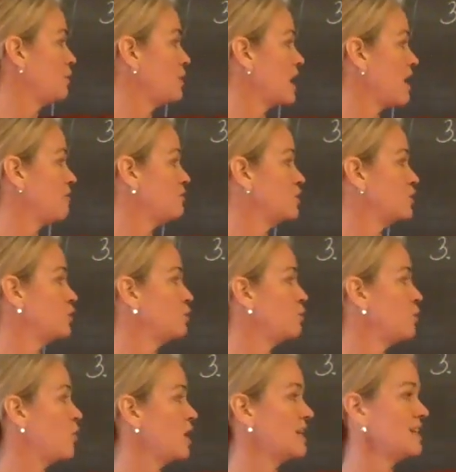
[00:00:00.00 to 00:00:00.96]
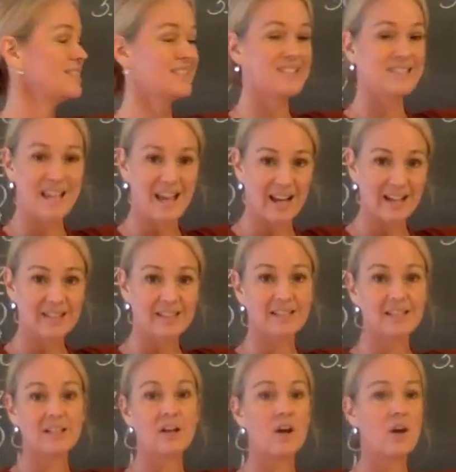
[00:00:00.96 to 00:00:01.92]
we have
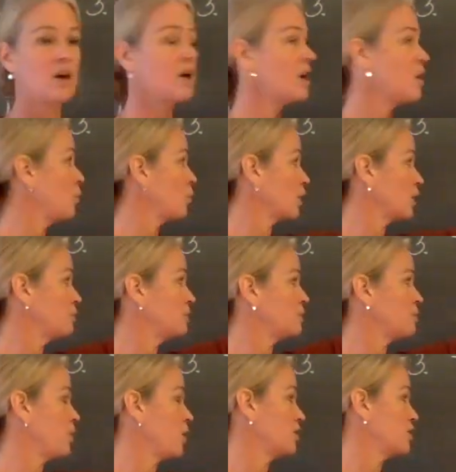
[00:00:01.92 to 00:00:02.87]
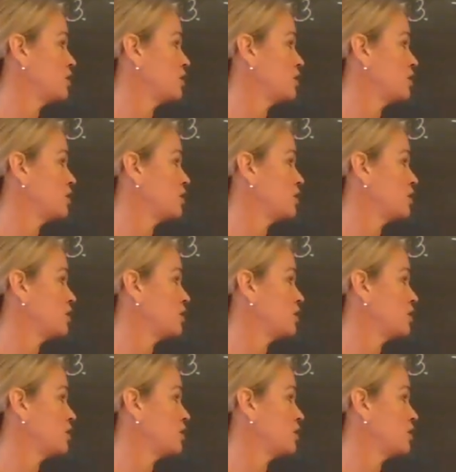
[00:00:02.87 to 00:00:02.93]
2.6. We're going to put the bar